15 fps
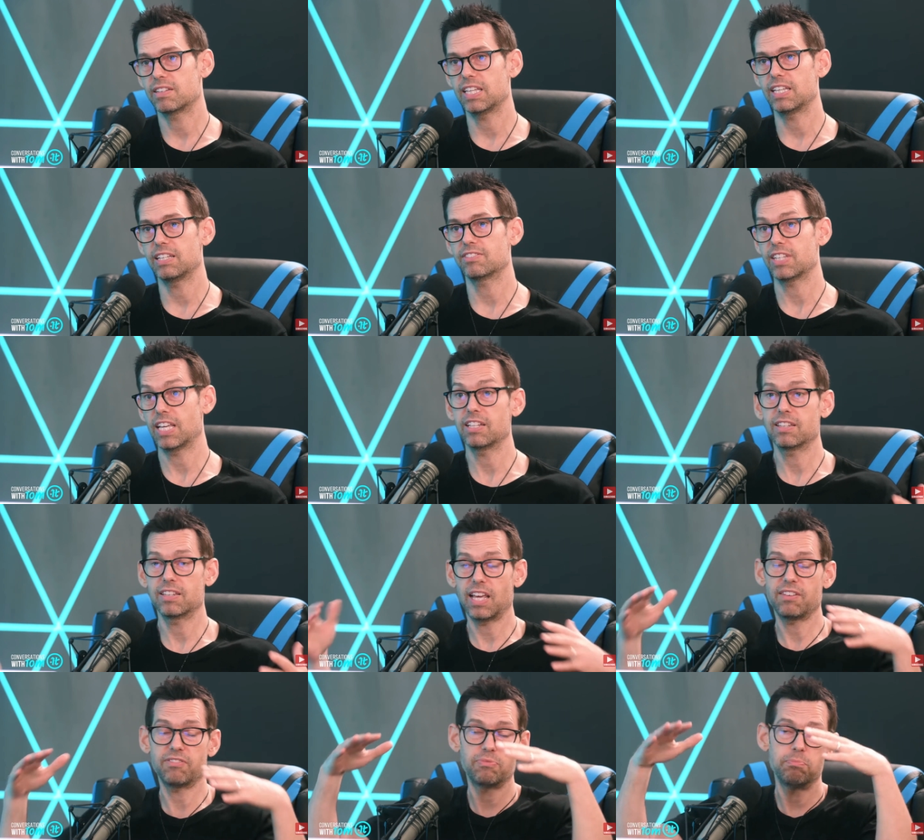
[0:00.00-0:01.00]
these.
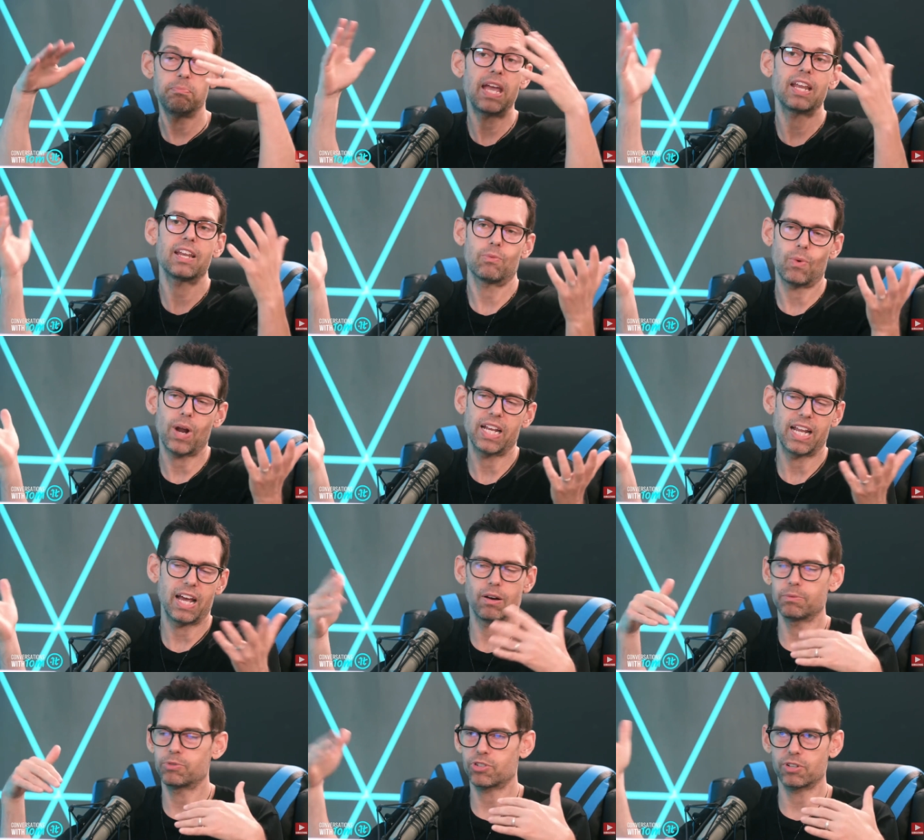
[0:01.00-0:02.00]
It, they've made it right
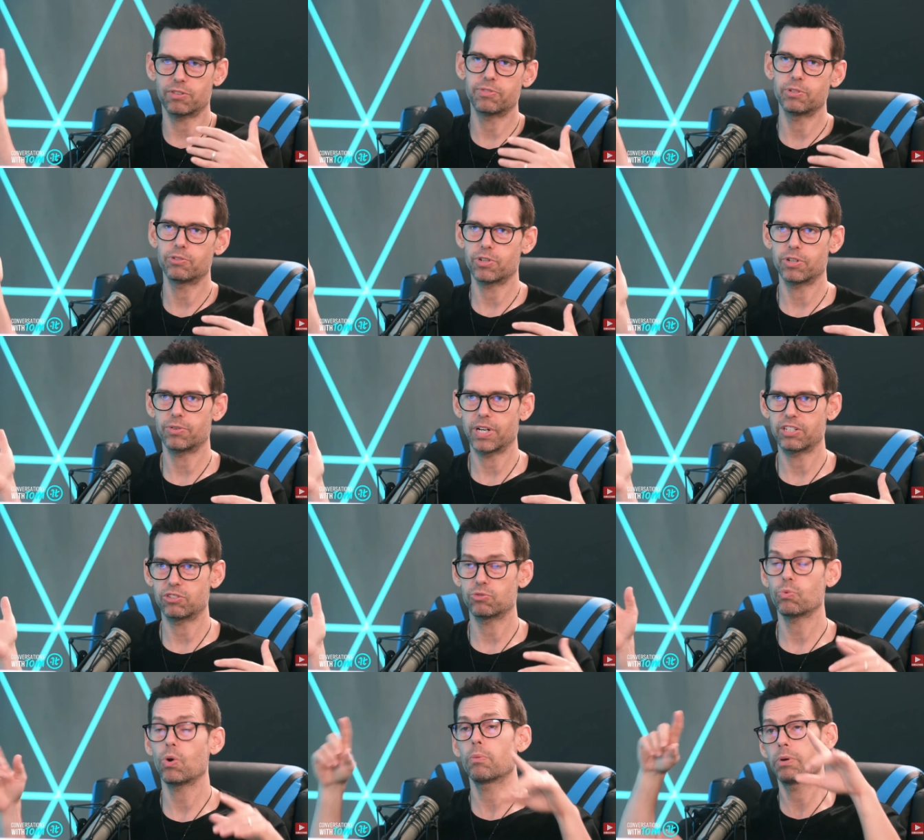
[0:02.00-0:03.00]
now. I'm sure future
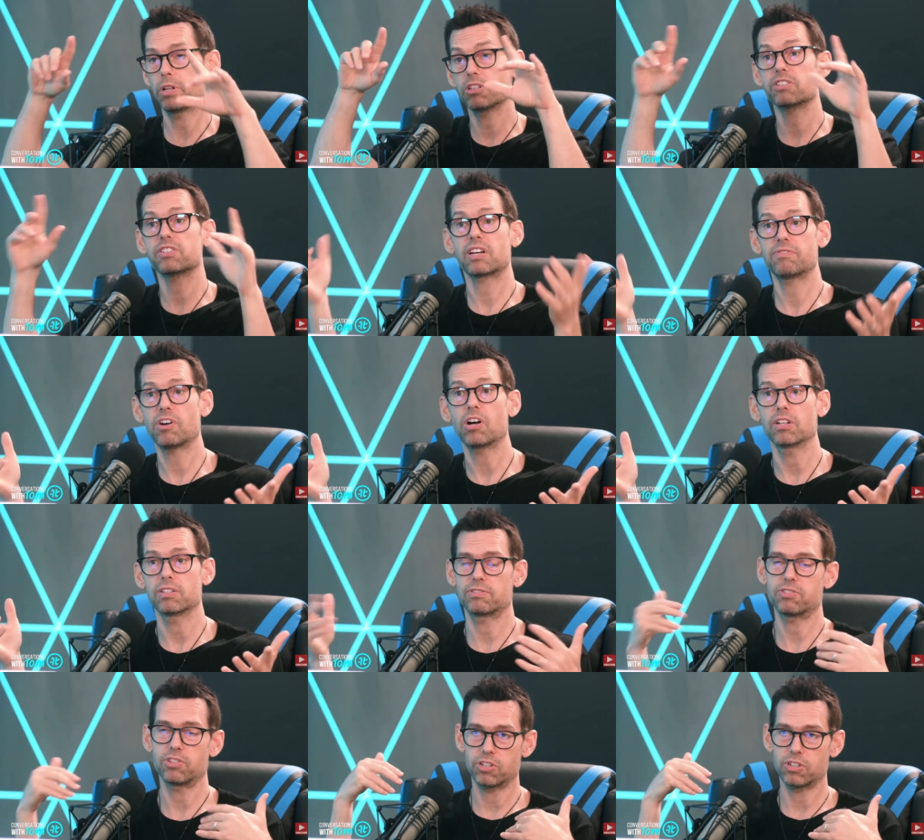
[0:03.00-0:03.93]
iterations won't, but it looks like a vault.